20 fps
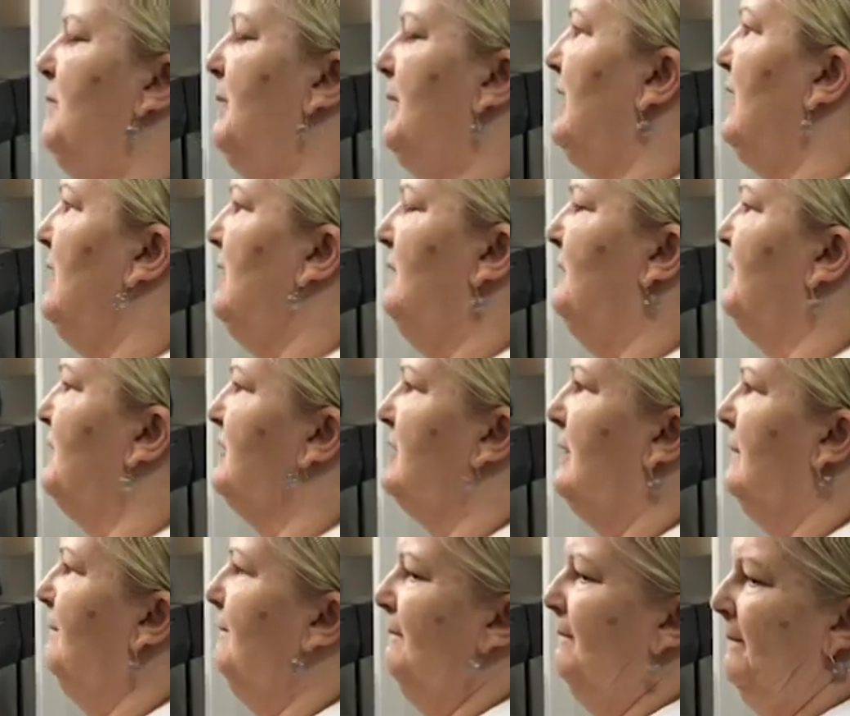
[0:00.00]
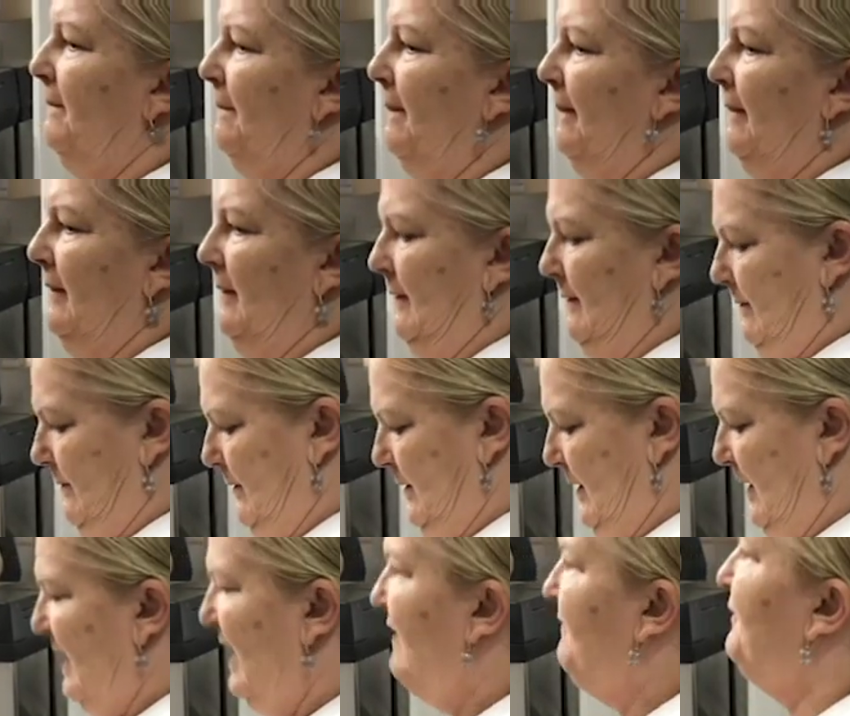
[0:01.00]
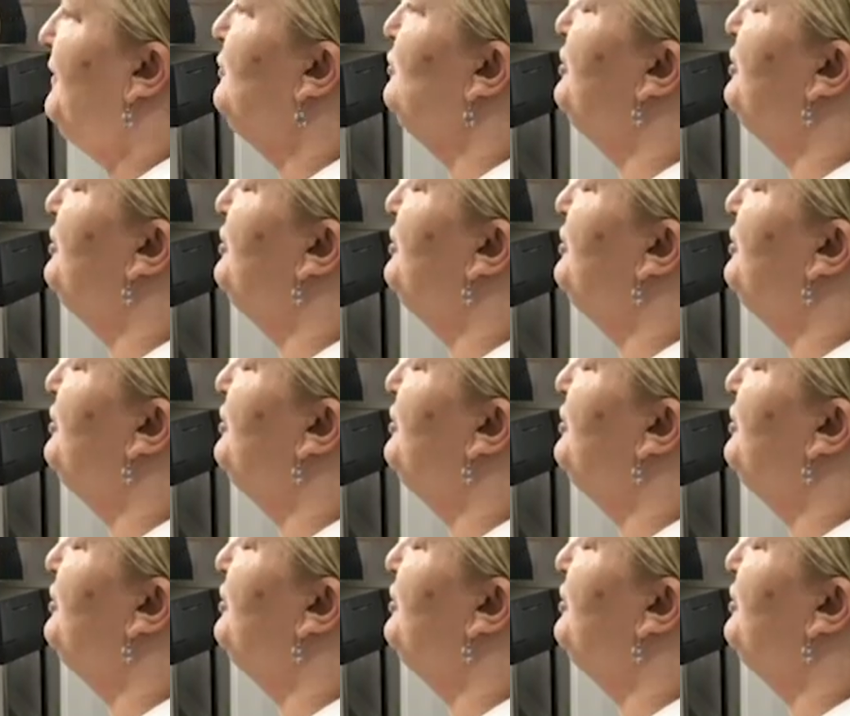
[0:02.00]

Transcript: The kitchen is entirely run by a number of different